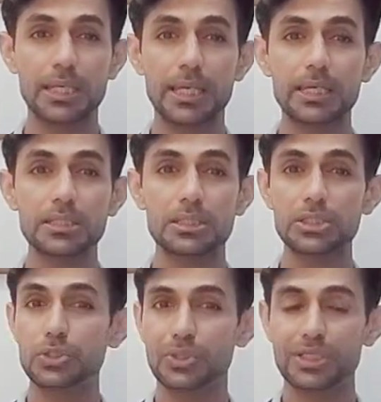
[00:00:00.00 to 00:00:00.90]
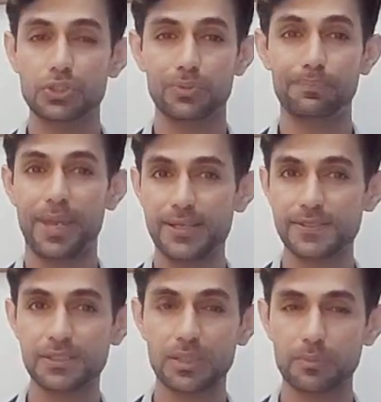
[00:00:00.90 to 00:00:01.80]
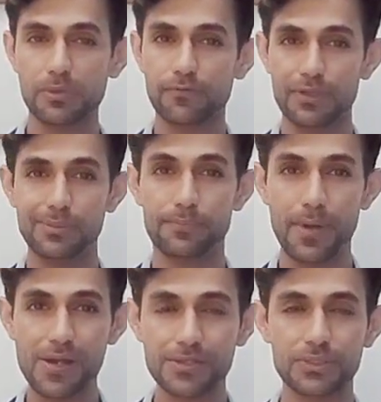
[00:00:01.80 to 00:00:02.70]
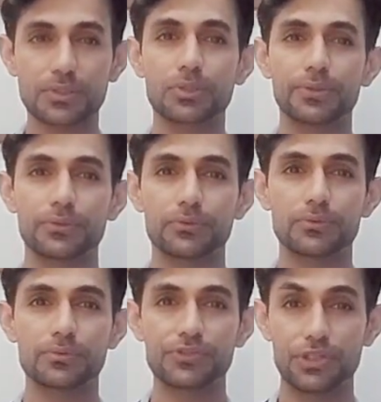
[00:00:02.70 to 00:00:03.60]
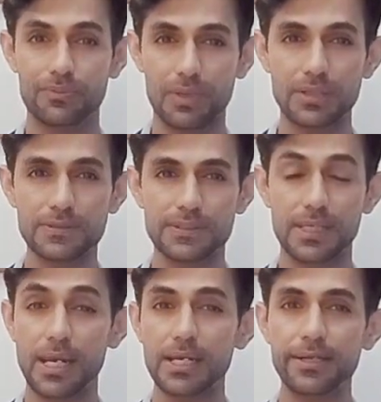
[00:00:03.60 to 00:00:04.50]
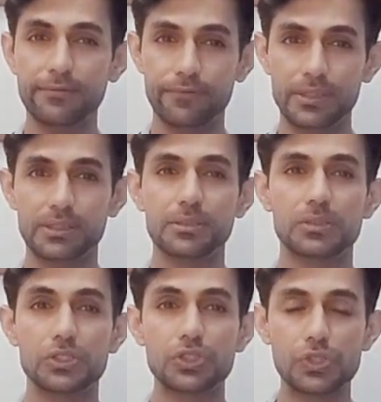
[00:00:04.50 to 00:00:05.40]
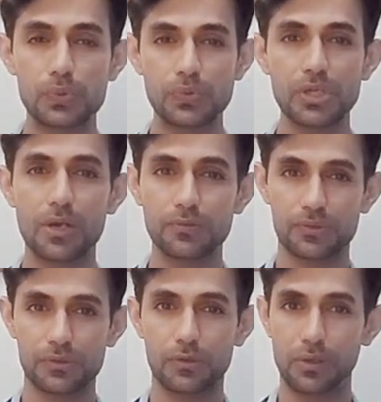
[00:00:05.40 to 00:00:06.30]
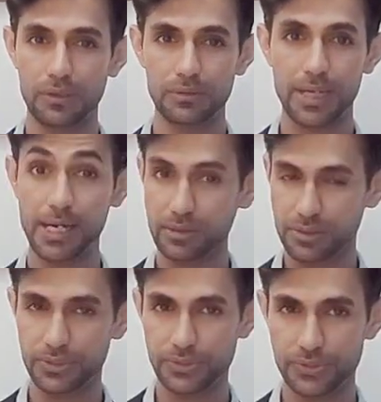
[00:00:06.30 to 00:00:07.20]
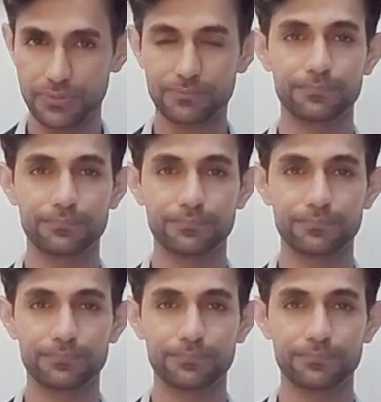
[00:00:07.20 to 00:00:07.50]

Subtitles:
And you need your bank statement for the past 3 months, ending with $2,000 at least.